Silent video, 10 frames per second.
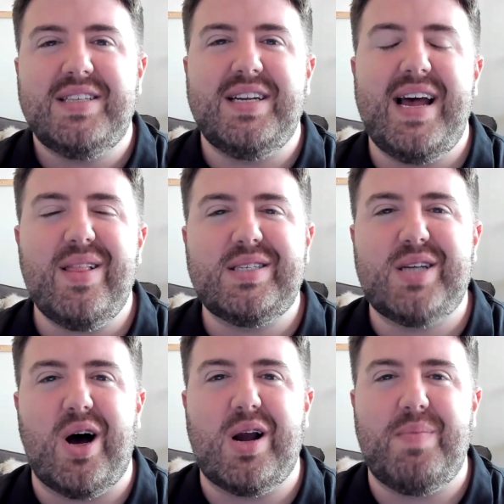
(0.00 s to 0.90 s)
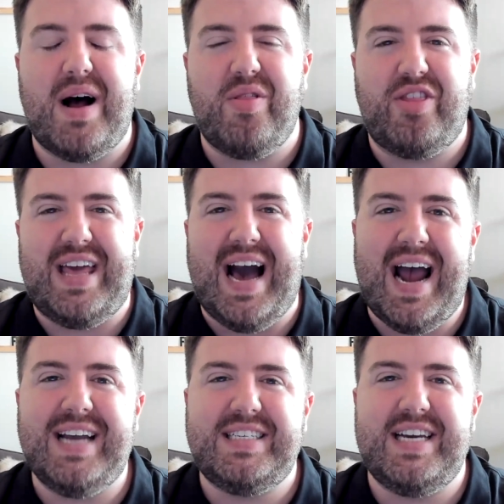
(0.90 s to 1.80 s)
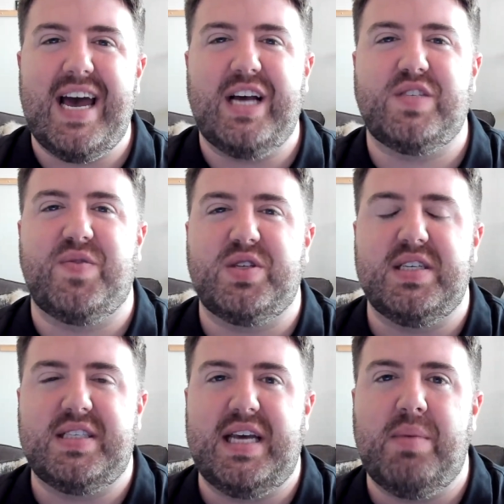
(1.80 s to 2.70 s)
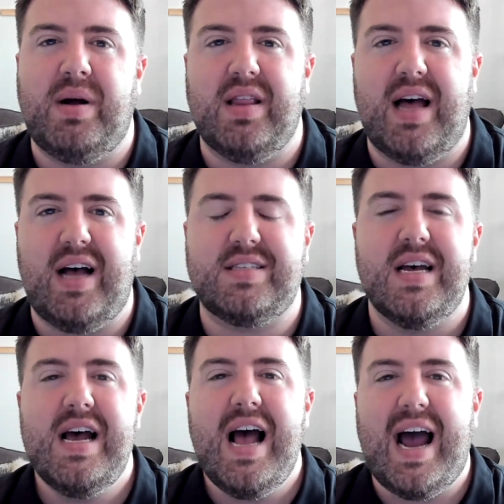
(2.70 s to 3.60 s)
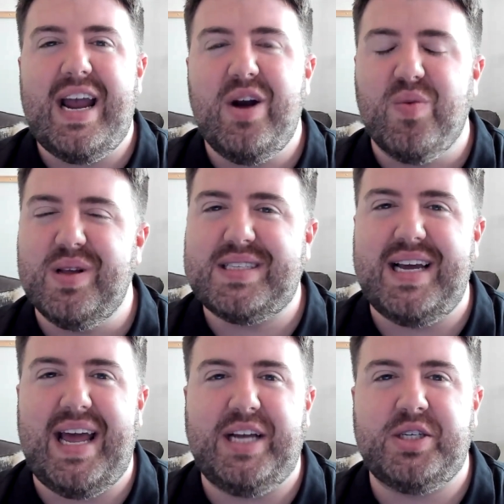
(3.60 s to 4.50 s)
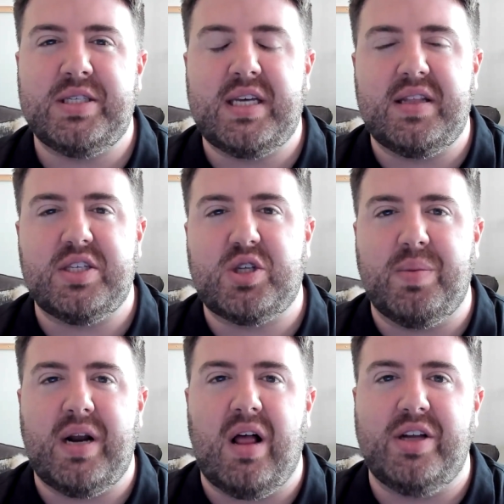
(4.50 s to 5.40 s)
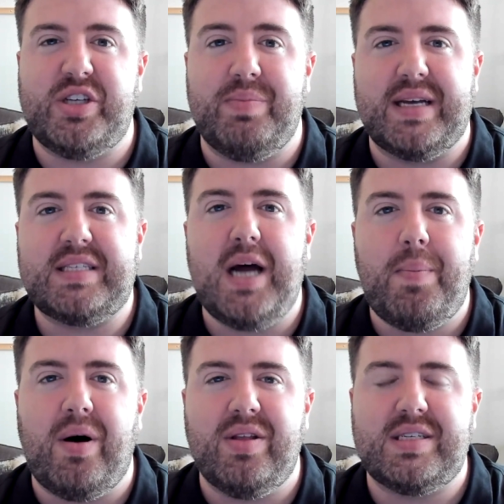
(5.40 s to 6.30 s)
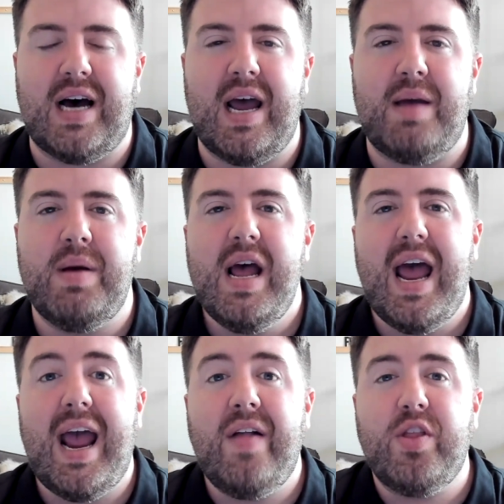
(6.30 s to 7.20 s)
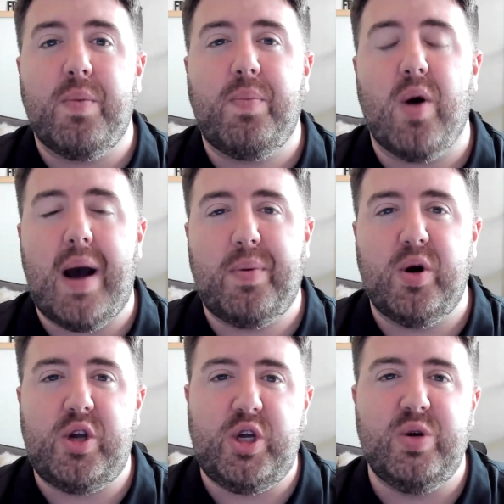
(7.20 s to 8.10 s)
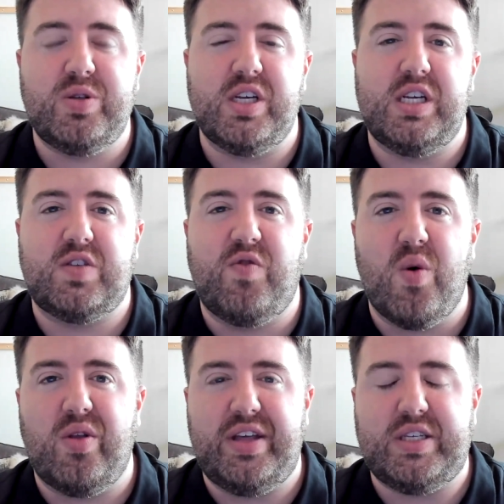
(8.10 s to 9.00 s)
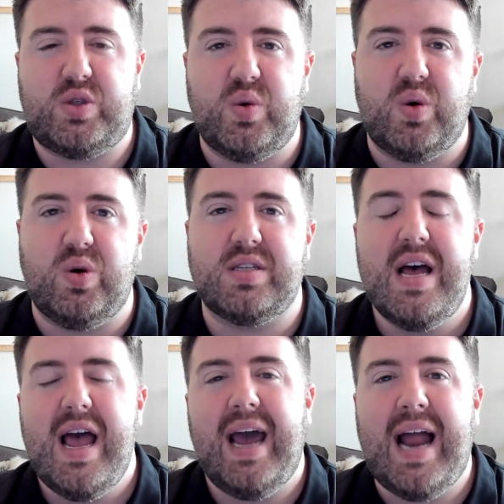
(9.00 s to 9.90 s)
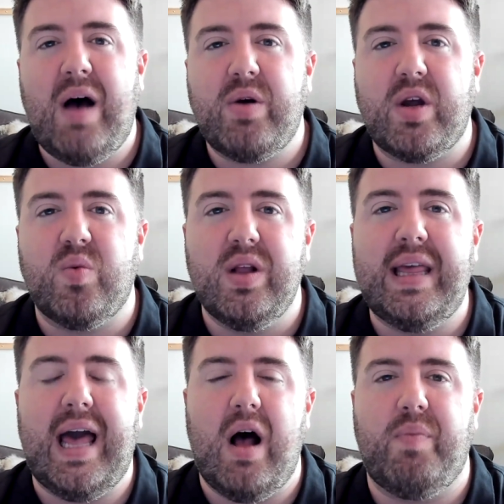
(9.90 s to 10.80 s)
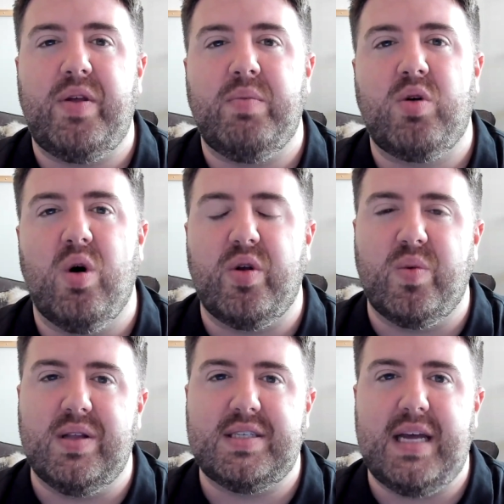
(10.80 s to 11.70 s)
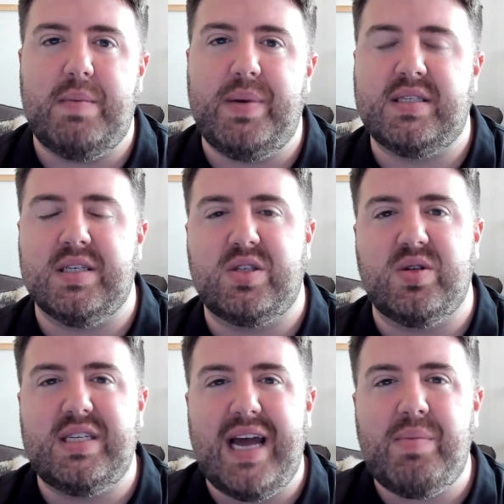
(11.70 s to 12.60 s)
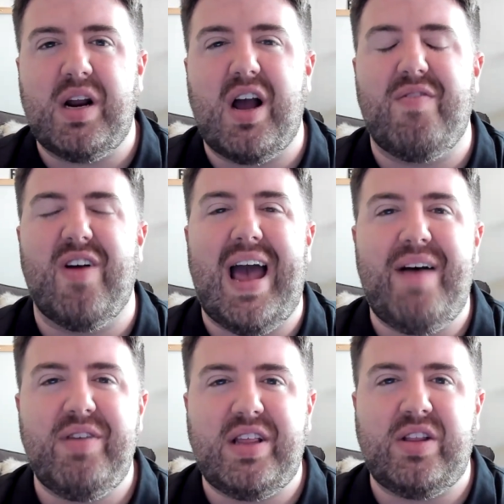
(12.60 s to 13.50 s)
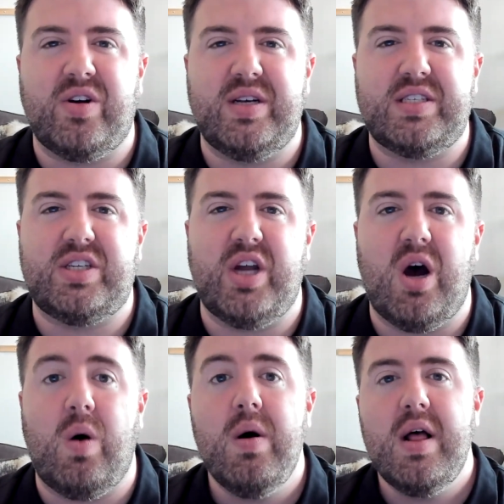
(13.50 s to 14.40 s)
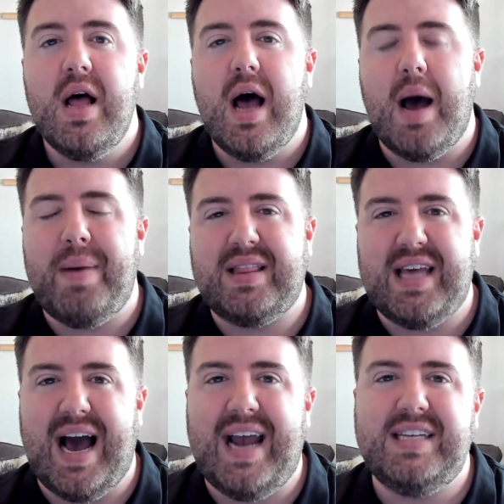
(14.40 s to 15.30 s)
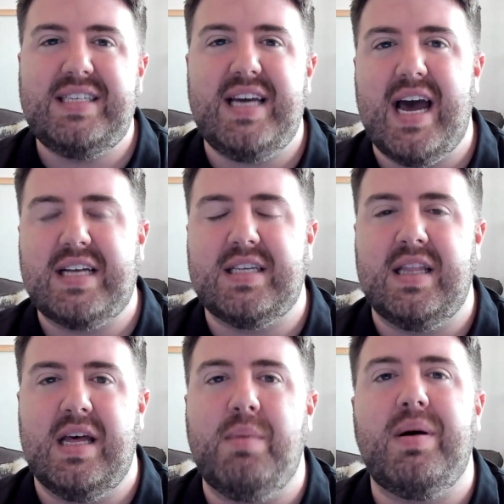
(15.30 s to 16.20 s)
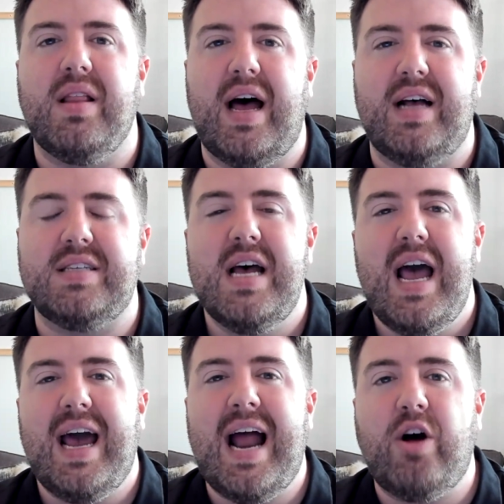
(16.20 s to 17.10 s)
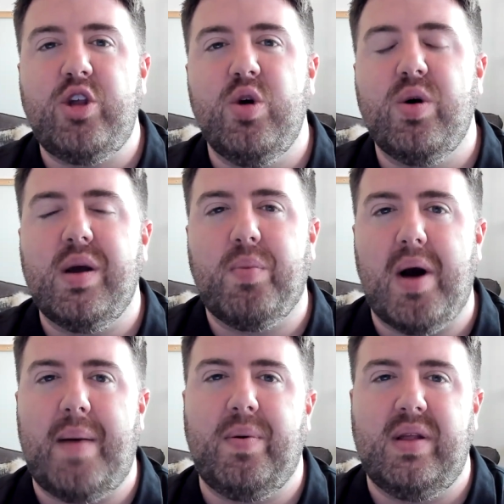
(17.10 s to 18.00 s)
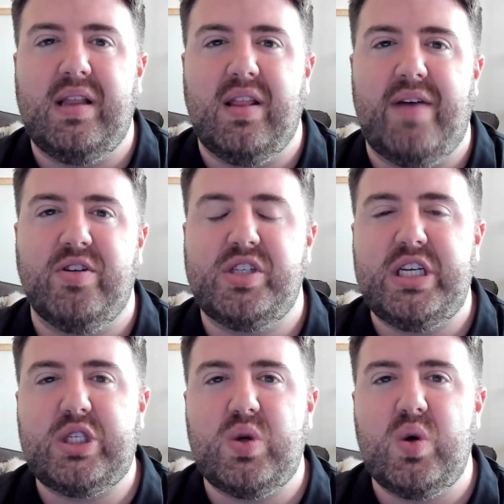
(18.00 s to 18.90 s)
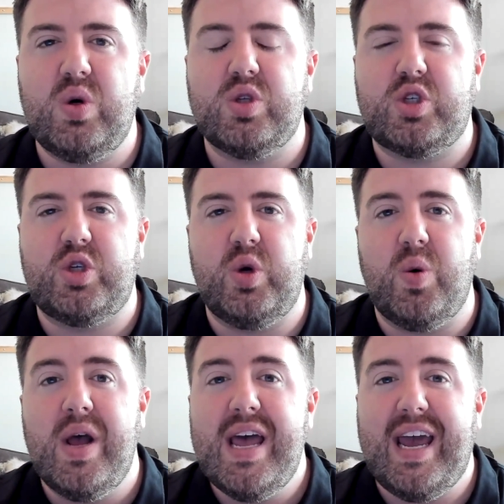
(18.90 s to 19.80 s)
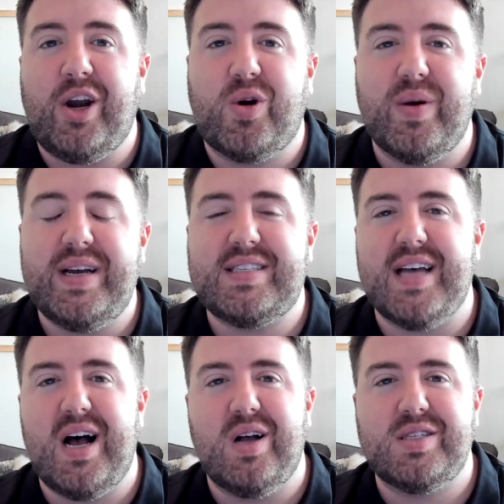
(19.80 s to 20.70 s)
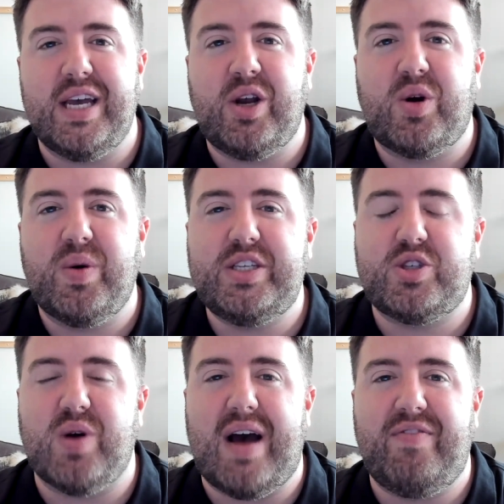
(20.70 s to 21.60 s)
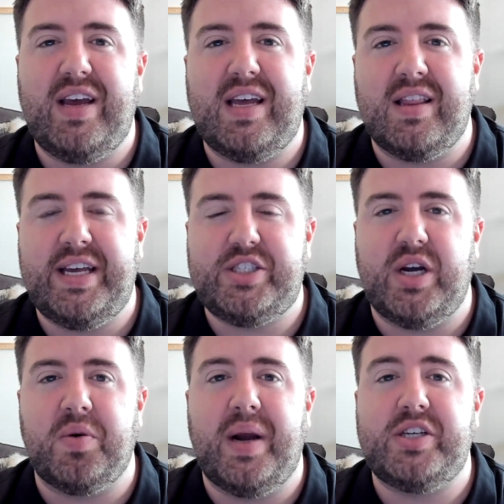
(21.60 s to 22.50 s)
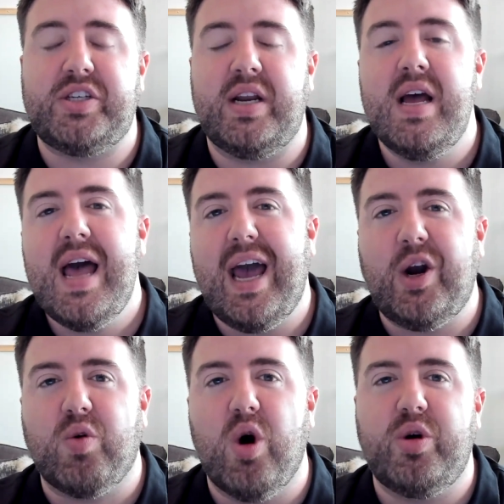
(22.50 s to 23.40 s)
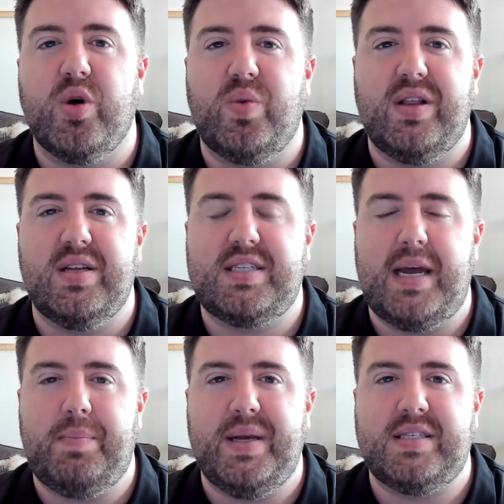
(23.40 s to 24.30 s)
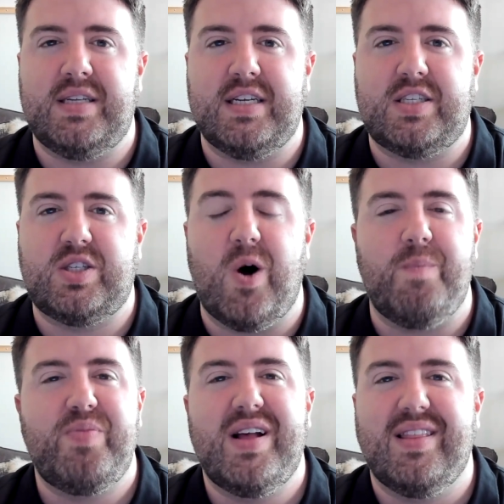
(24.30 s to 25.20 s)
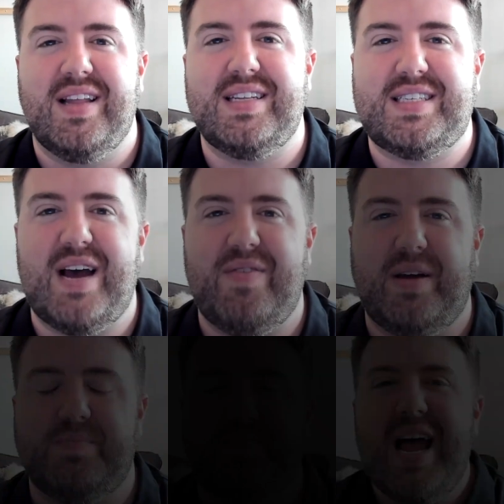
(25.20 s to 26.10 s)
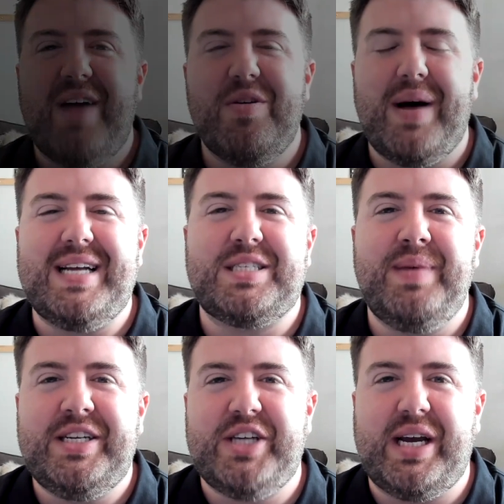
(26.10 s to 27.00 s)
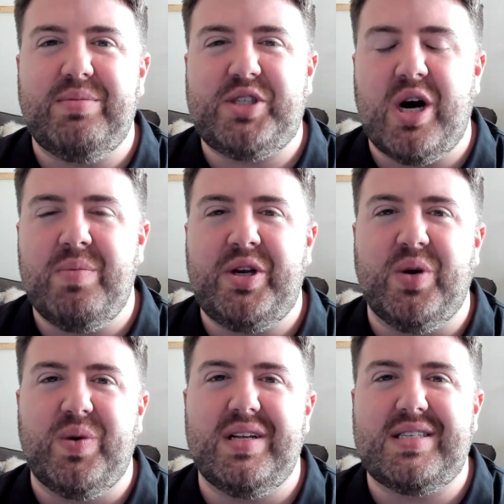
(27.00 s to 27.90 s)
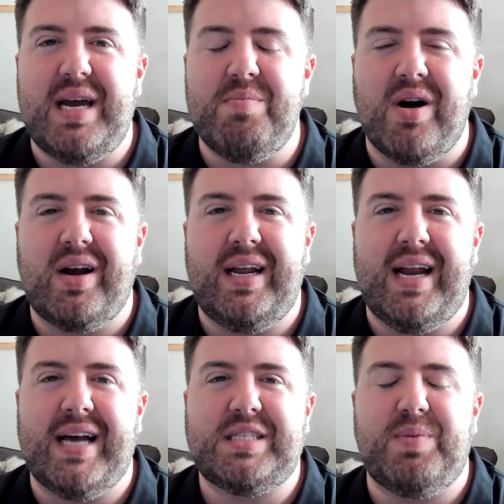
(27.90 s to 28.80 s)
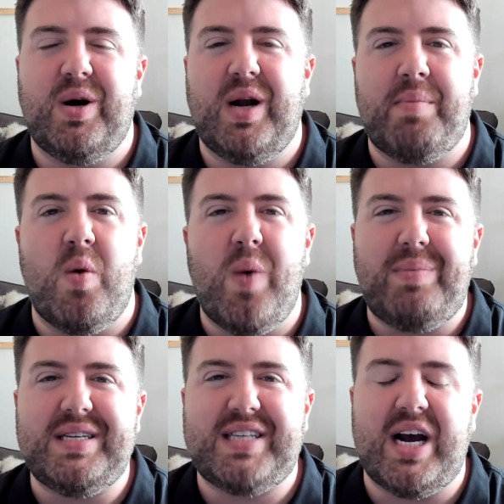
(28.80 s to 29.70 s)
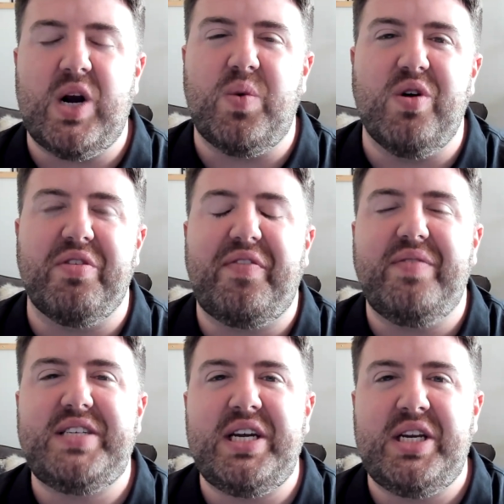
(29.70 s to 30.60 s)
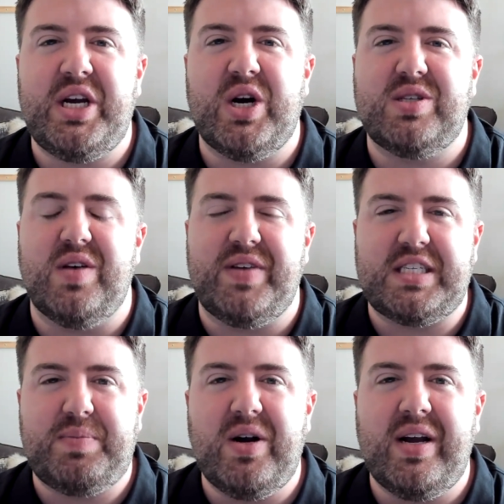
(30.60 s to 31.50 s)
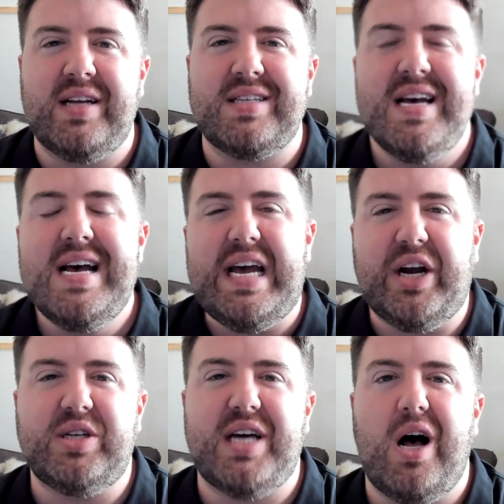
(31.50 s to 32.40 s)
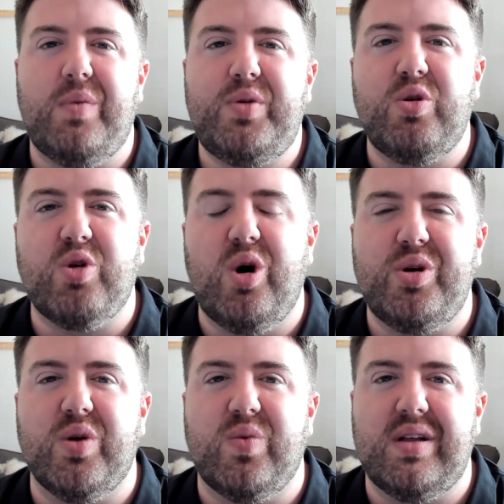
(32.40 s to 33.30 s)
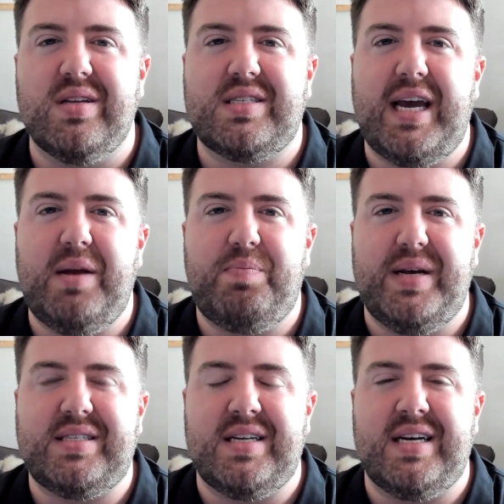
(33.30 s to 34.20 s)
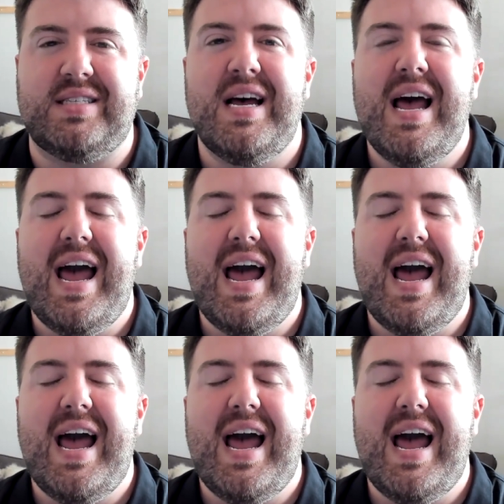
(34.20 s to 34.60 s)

Today, let's talk about the IDX versus the MLS. I hear real estate agents get this terminology mixed up all the time and their proper uses for these tools and how it could really help them grow their real estate business. So, today I'm going to cover everything there is to know about the IDX and the MLS and how you can properly leverage these tools to increase sales, increase traffic and lead generation, and grow your real estate business. So, let's dive in. Hey, everybody, it's me, Jacob Shireman, your real estate marketing expert. I'm a web designer with over 15 years of experience here to help you grow your real estate business.